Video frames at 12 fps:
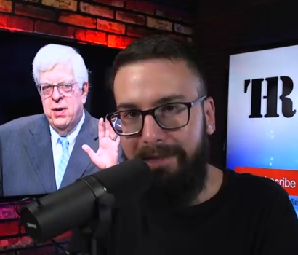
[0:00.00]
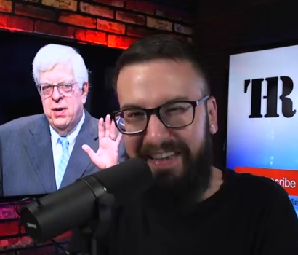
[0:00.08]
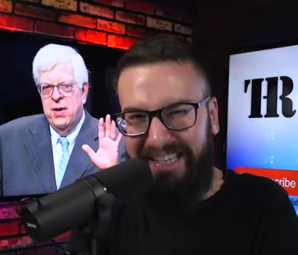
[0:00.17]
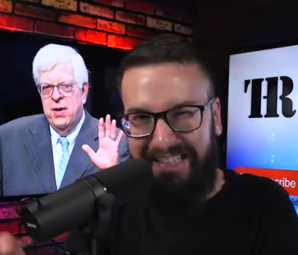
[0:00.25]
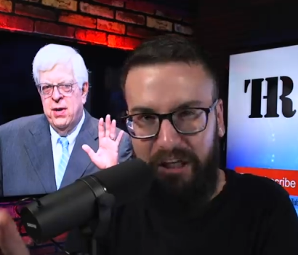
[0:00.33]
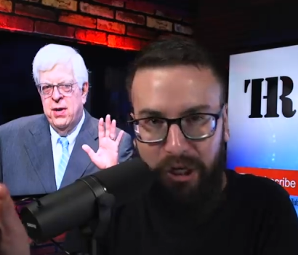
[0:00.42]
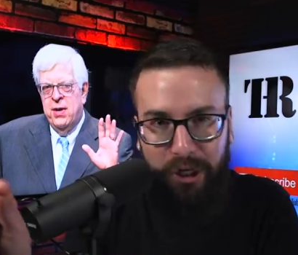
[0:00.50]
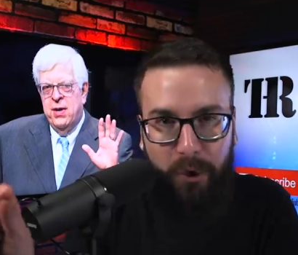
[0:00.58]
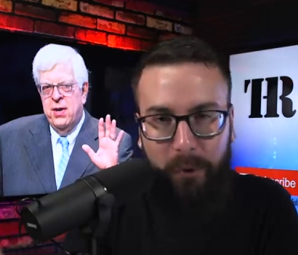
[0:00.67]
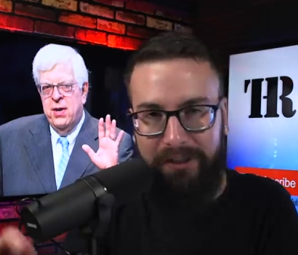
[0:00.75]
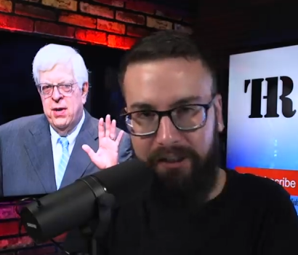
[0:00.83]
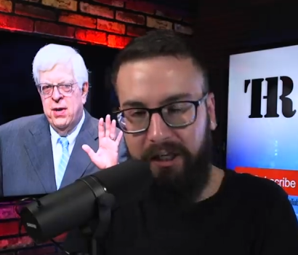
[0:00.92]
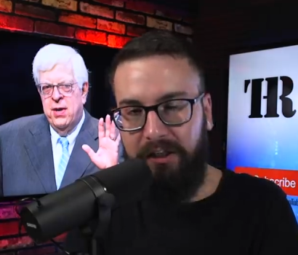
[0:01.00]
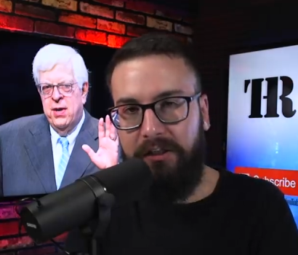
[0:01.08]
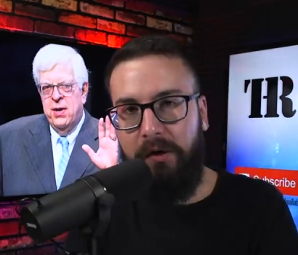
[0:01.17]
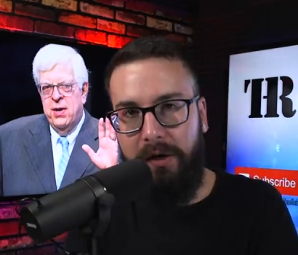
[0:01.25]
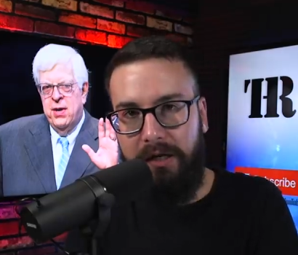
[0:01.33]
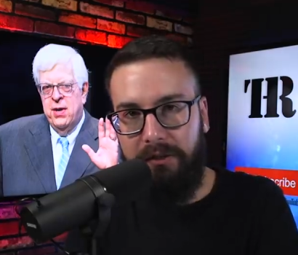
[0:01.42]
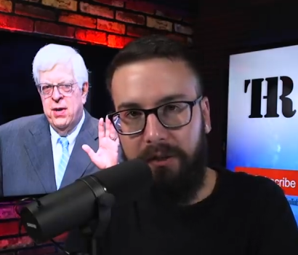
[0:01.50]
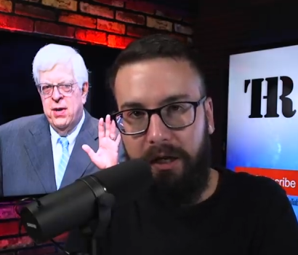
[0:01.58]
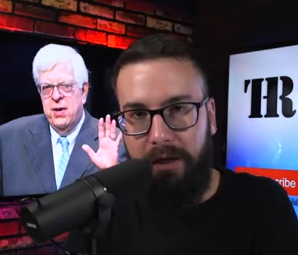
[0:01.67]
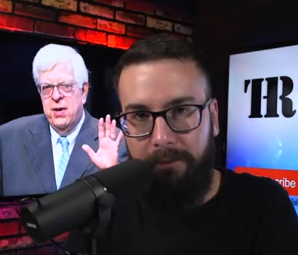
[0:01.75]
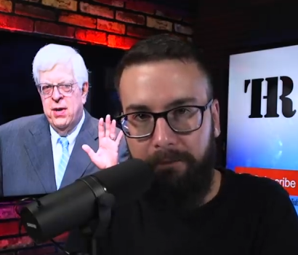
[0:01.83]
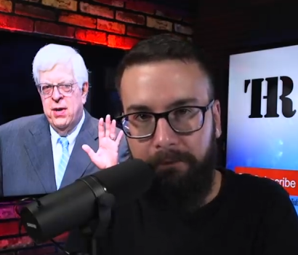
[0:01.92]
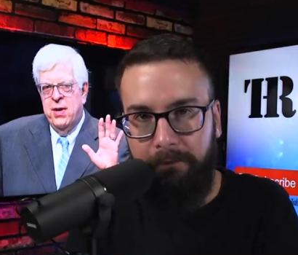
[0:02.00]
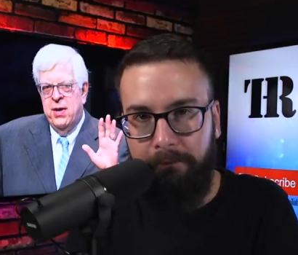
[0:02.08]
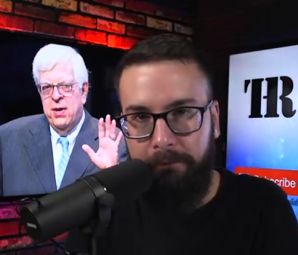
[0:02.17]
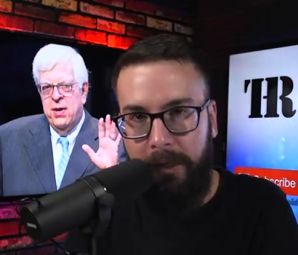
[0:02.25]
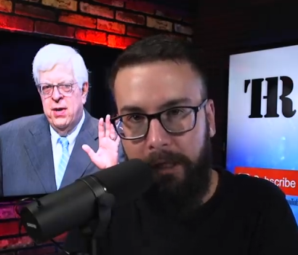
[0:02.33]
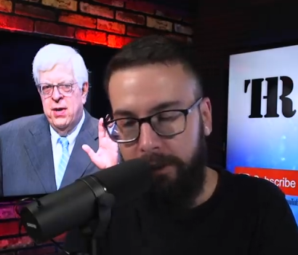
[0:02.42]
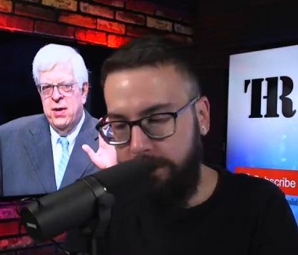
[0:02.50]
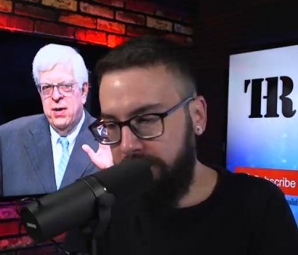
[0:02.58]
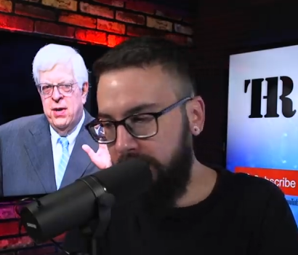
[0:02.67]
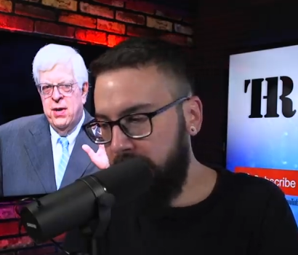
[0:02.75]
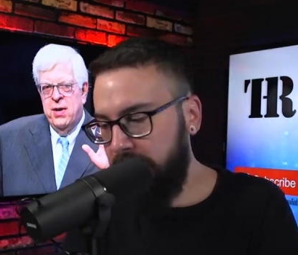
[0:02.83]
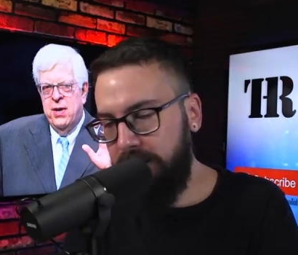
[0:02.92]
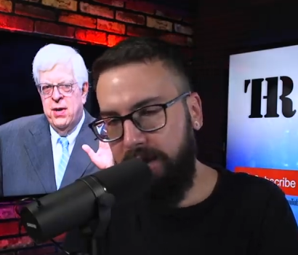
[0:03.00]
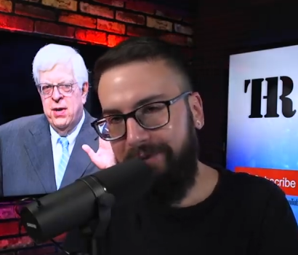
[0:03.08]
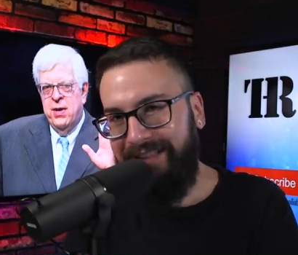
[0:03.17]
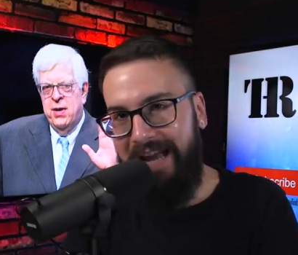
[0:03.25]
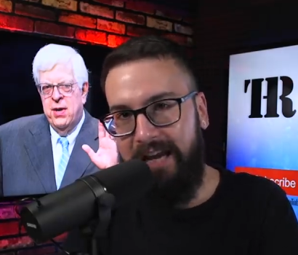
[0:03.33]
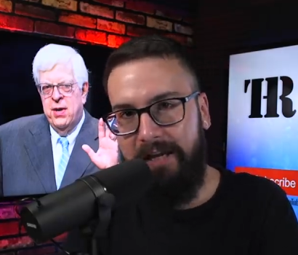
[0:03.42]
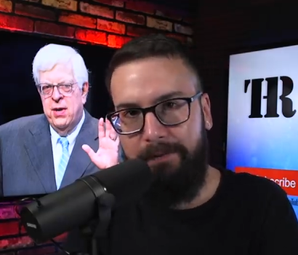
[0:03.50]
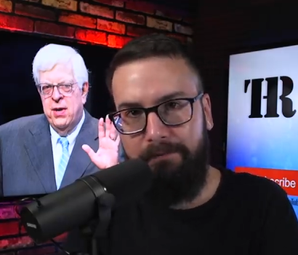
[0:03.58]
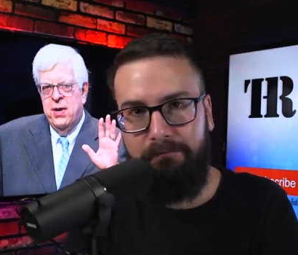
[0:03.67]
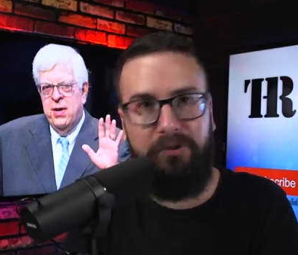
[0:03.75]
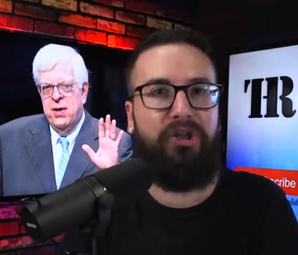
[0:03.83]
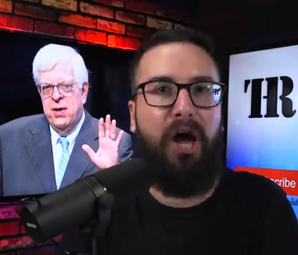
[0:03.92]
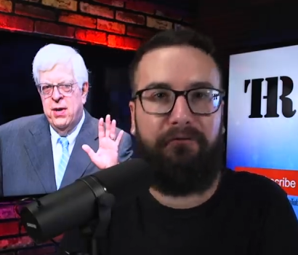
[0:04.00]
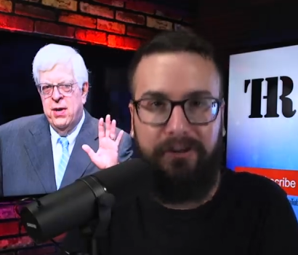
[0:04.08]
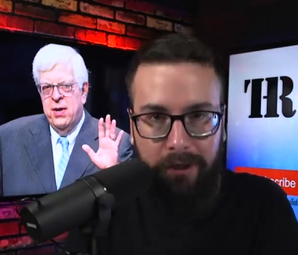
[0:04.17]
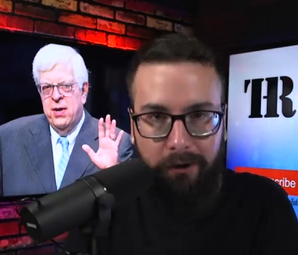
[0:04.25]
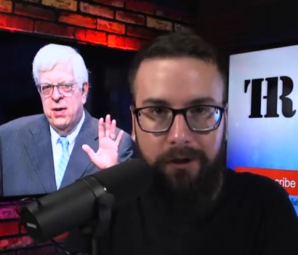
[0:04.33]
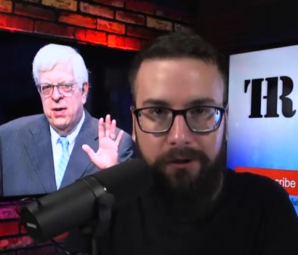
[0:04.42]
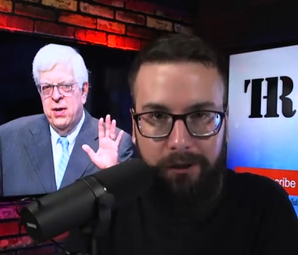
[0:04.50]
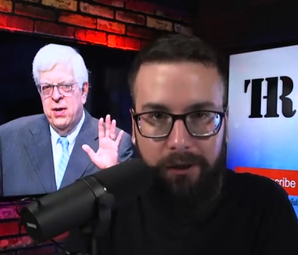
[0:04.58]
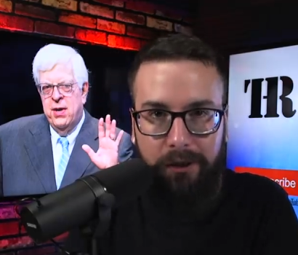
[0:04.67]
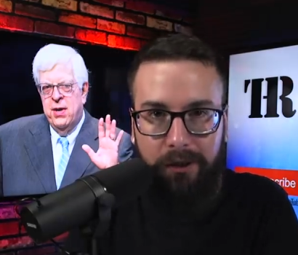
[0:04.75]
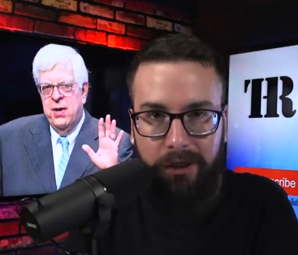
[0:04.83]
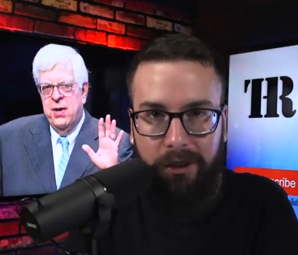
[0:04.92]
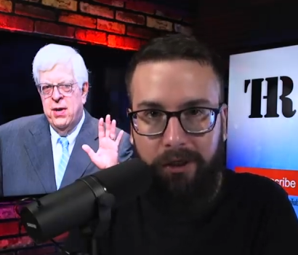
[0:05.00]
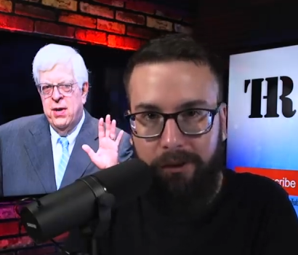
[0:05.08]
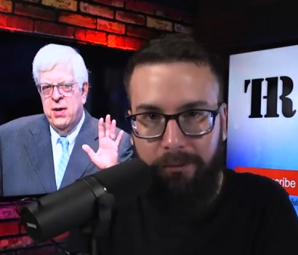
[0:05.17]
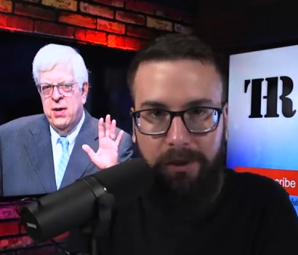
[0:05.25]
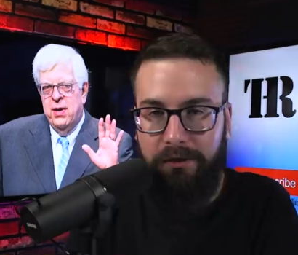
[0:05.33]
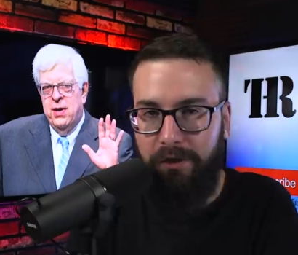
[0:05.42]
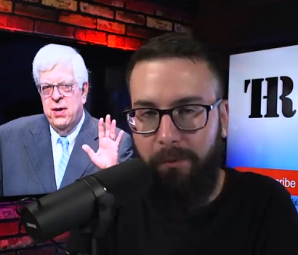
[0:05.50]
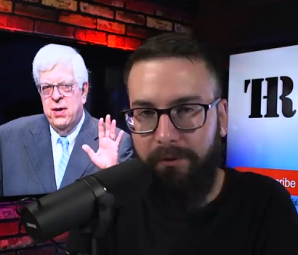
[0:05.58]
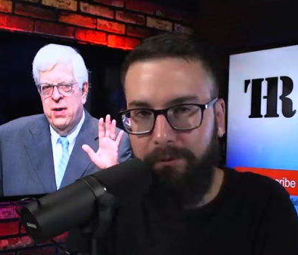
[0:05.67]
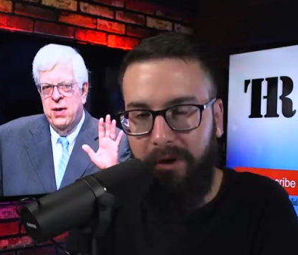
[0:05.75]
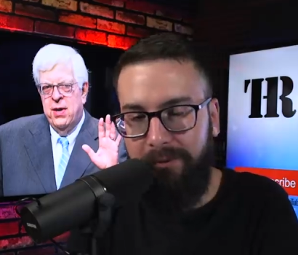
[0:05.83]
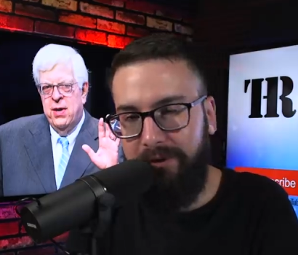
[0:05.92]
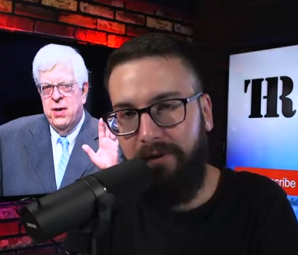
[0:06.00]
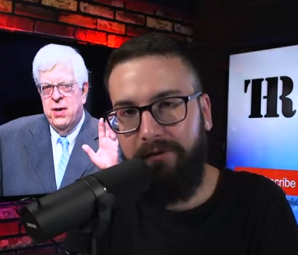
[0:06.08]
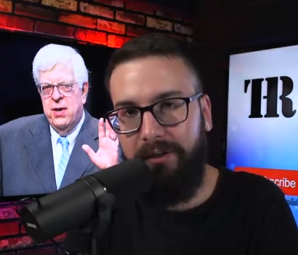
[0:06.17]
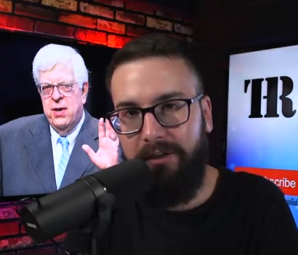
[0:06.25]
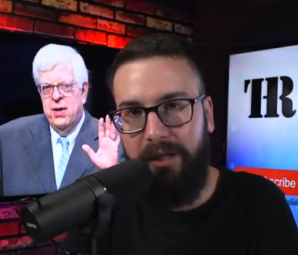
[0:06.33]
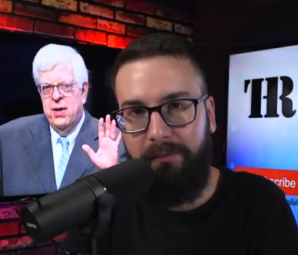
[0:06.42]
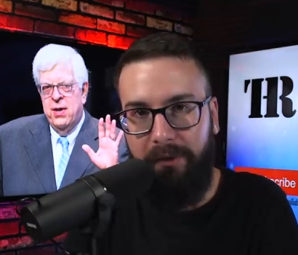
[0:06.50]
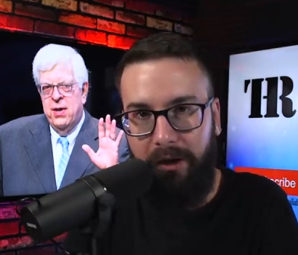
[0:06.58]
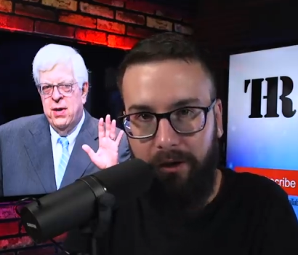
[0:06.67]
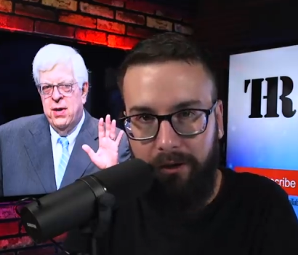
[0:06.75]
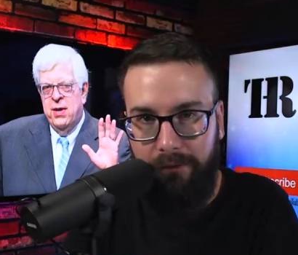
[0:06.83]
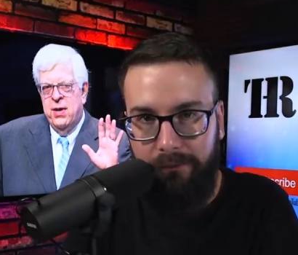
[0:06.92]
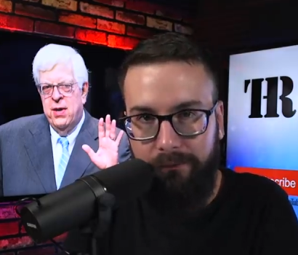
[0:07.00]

Speaker 1: this lunatic seriously. You can tell he doesn't even take himself seriously because he almost put himself to sleep there.